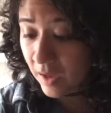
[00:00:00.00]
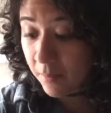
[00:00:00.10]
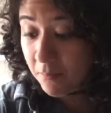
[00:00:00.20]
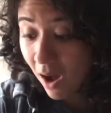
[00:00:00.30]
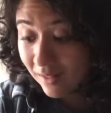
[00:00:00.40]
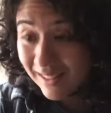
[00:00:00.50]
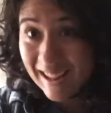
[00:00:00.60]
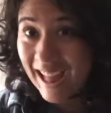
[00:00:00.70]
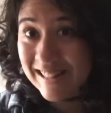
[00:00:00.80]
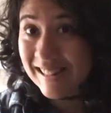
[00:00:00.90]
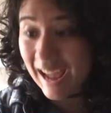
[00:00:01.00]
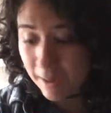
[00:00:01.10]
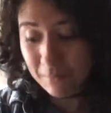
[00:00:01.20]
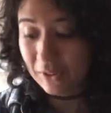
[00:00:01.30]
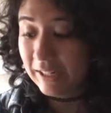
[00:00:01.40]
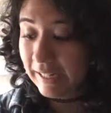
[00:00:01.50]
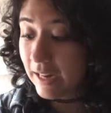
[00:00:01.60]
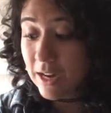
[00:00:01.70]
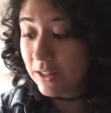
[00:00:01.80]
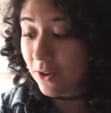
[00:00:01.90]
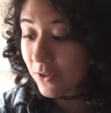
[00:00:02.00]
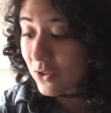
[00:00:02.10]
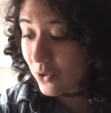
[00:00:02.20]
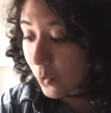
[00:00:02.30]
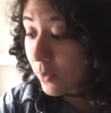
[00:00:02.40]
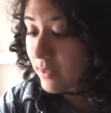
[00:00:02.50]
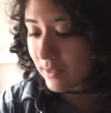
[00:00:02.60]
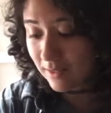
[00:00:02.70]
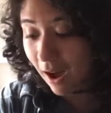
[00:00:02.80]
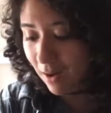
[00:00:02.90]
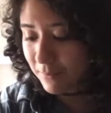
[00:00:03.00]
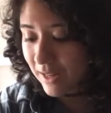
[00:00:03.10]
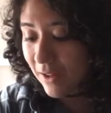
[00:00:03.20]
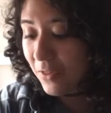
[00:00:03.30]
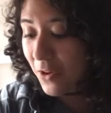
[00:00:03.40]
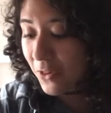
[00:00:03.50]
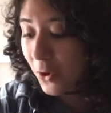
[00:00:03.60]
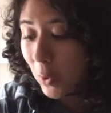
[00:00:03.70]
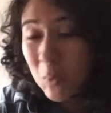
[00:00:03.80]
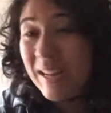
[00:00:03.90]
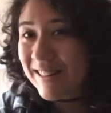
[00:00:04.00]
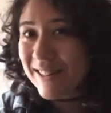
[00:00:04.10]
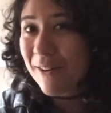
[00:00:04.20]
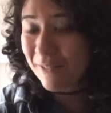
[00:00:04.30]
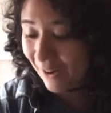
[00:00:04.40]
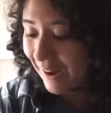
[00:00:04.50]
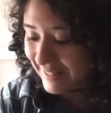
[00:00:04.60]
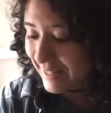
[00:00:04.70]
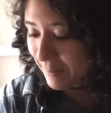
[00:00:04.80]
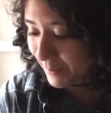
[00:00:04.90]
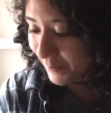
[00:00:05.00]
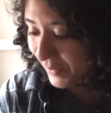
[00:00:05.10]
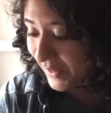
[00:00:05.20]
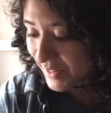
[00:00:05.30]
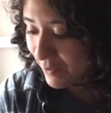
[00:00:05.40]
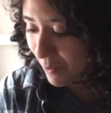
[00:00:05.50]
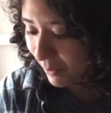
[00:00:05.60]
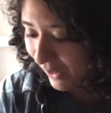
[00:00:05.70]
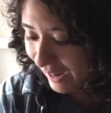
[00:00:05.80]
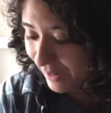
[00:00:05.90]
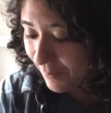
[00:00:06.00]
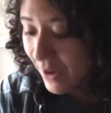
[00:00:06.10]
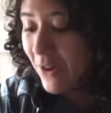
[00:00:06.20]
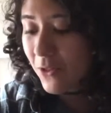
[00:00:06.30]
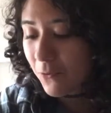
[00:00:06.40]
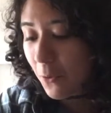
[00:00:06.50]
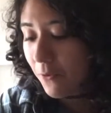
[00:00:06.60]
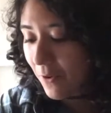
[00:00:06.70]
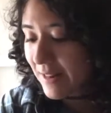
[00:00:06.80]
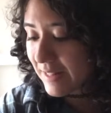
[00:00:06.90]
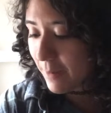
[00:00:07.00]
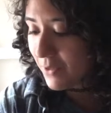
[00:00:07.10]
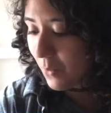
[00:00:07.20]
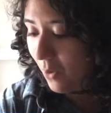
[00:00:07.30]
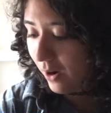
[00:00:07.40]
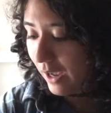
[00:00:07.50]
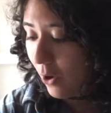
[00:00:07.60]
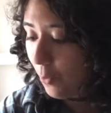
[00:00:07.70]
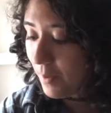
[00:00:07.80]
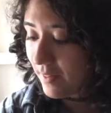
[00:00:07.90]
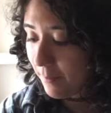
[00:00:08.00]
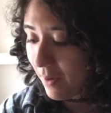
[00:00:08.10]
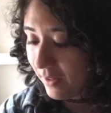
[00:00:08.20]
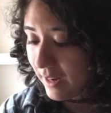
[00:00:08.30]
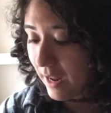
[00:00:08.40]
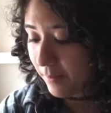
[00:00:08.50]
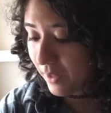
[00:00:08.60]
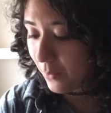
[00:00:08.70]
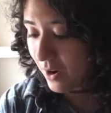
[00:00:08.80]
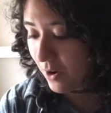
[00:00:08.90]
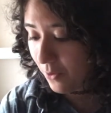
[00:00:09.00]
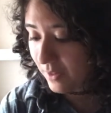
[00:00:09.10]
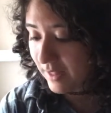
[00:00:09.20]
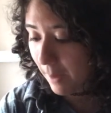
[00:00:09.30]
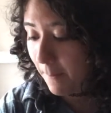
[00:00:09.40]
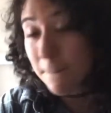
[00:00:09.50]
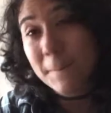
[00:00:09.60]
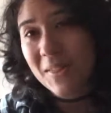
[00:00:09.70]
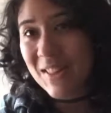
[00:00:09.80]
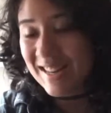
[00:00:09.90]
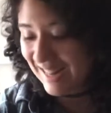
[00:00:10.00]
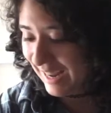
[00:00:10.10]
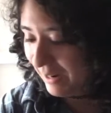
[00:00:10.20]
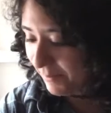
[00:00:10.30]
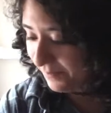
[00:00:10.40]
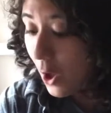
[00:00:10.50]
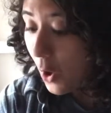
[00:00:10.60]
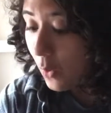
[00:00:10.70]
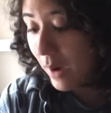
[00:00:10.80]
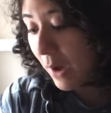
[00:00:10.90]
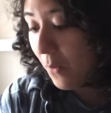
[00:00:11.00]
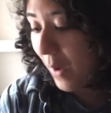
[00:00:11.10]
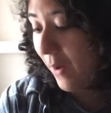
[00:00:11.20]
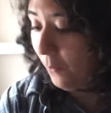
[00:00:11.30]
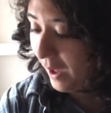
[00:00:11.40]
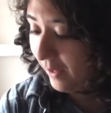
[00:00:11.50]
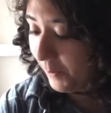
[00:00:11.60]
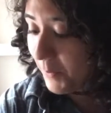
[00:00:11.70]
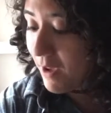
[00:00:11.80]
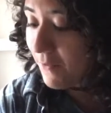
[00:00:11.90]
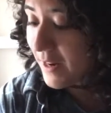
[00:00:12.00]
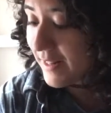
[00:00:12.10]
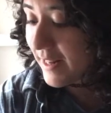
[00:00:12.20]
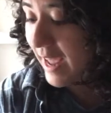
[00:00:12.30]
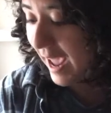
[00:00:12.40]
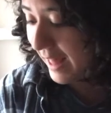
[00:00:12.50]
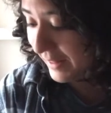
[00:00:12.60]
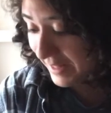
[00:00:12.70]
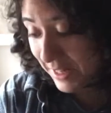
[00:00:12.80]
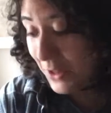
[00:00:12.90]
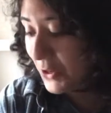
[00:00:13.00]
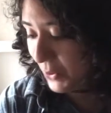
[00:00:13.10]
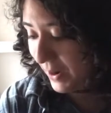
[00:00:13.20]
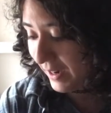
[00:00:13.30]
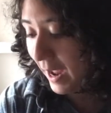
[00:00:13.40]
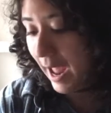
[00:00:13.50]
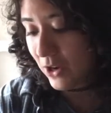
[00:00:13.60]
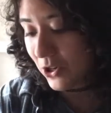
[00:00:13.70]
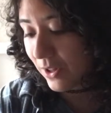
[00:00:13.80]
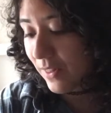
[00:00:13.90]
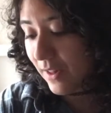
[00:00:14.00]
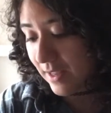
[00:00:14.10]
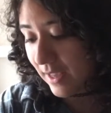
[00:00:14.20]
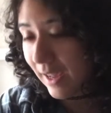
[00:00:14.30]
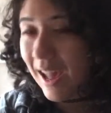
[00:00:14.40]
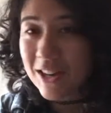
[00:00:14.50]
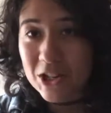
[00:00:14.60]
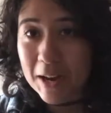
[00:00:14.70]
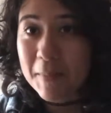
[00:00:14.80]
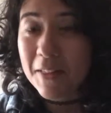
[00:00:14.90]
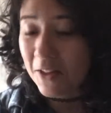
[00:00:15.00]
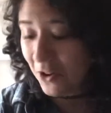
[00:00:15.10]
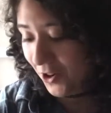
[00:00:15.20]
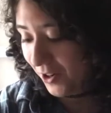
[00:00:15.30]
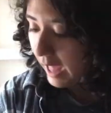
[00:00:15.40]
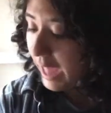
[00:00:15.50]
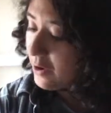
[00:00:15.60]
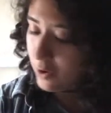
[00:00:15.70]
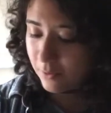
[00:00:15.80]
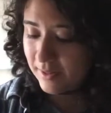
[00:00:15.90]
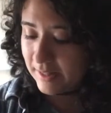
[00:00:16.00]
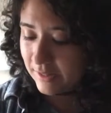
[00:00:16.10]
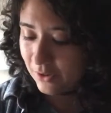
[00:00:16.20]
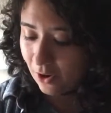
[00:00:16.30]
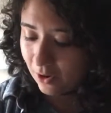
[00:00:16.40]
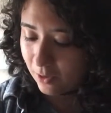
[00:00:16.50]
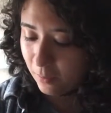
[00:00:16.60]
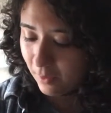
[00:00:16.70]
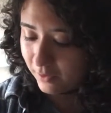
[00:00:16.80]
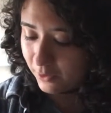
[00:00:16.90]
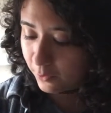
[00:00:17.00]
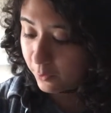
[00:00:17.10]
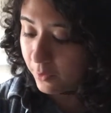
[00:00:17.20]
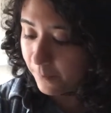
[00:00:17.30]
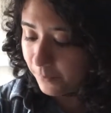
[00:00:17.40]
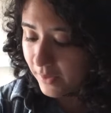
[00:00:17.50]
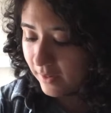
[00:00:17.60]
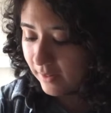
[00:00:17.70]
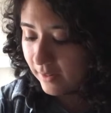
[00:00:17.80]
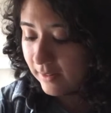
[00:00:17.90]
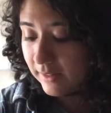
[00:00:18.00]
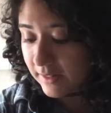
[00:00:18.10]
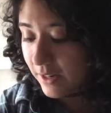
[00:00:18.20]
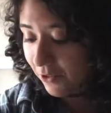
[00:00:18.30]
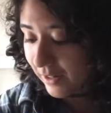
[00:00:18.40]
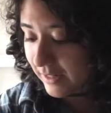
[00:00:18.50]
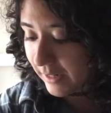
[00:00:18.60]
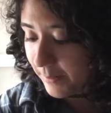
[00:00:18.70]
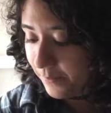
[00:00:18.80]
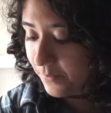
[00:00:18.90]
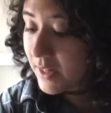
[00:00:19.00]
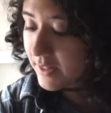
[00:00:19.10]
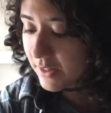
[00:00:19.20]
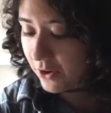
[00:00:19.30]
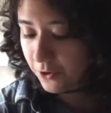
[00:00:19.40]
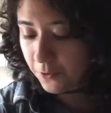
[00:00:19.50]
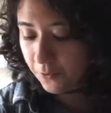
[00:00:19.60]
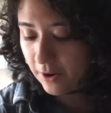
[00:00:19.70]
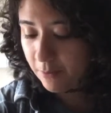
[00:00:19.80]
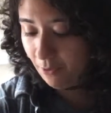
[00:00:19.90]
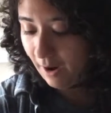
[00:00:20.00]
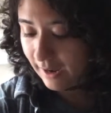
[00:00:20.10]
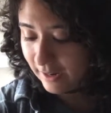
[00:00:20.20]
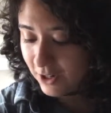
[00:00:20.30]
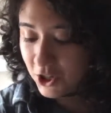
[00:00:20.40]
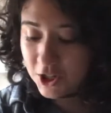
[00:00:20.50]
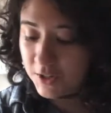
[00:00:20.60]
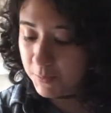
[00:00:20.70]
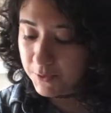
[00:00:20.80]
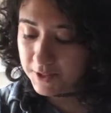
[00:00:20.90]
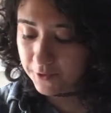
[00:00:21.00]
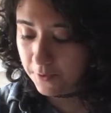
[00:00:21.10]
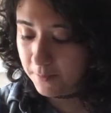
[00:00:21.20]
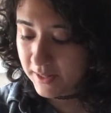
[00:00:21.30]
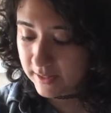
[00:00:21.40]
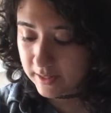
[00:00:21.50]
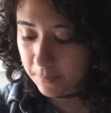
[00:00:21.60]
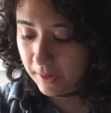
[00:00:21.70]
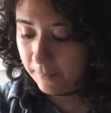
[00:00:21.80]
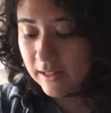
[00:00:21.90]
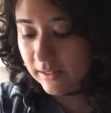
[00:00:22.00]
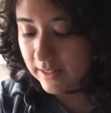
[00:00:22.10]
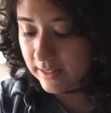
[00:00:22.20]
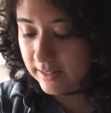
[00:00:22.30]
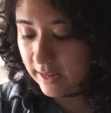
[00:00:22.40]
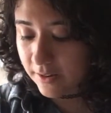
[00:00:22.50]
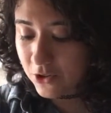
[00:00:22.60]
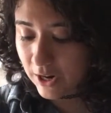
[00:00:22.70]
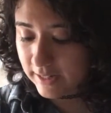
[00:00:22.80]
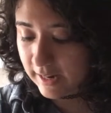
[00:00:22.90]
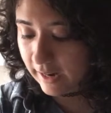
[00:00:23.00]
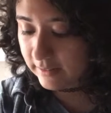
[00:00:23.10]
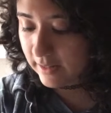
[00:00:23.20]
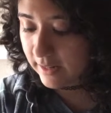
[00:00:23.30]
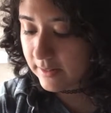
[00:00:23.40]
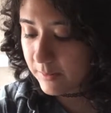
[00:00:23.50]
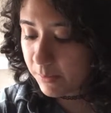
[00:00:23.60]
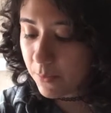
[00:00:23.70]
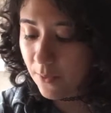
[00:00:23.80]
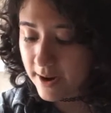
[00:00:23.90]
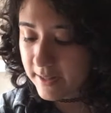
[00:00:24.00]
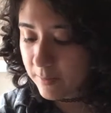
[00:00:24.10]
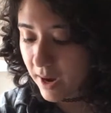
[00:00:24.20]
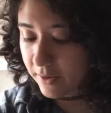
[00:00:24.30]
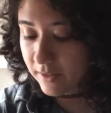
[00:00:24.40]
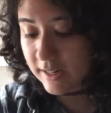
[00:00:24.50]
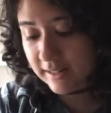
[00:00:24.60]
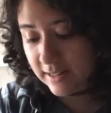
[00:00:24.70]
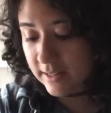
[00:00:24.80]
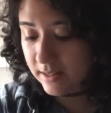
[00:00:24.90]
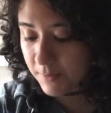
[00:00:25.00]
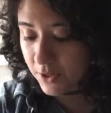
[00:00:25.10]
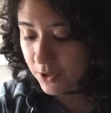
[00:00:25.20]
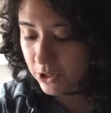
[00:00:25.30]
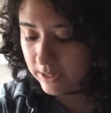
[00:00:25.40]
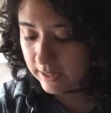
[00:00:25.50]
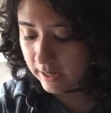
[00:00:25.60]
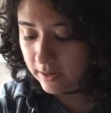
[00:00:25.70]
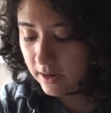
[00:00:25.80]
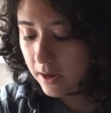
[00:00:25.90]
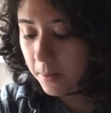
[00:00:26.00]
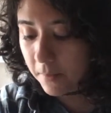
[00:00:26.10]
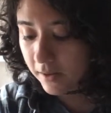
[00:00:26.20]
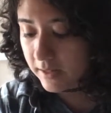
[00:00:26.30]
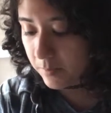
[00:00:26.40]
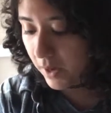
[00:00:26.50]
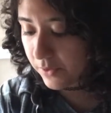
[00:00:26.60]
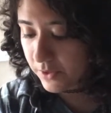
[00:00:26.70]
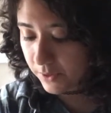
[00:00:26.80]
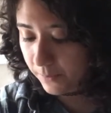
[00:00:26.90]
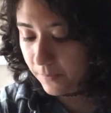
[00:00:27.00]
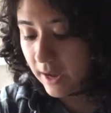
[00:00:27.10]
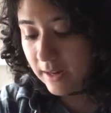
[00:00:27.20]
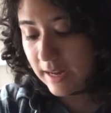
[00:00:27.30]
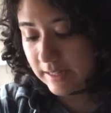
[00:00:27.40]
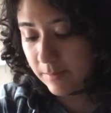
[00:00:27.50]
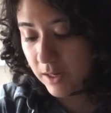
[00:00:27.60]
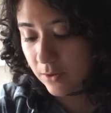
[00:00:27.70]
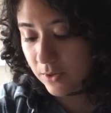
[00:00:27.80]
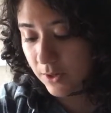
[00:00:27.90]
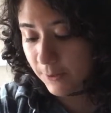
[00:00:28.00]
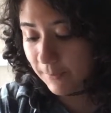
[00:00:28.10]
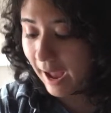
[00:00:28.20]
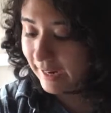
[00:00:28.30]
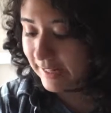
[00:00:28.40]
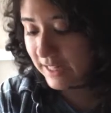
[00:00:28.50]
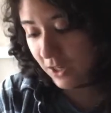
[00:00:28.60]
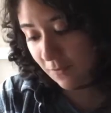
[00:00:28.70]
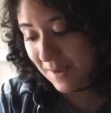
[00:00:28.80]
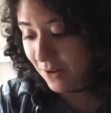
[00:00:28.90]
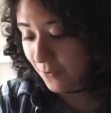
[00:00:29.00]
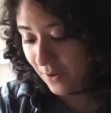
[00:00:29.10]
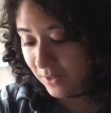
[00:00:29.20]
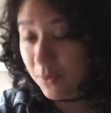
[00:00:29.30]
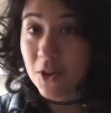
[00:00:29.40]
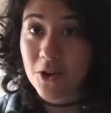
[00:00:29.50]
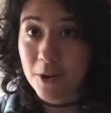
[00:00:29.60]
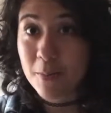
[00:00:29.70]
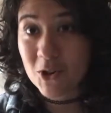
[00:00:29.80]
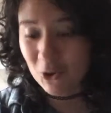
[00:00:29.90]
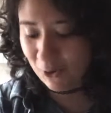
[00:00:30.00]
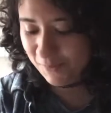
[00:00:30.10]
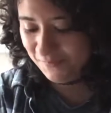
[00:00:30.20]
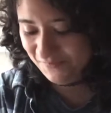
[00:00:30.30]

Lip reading: Molly and Emily. They're the school snobs. They're the queens of gossip, Lizzie replied. The 4 friends kept on walking, hoping that Molly and Emily wouldn't notice them, but they did. Well, well, well, if it isn't Lizzie the dork, Angela the geek, and Jamie the nerd. And who is this girl? Molly cooed. Lizzie grunted. This is our new friend Mariah. She just moved here from Mississippi, Lizzie said, trying to act nice. Mariah smiled. It's nice to meet you, she said. Molly smiled too. Nice to meet you too. I can see you've made new friends with the Nerd Patrol.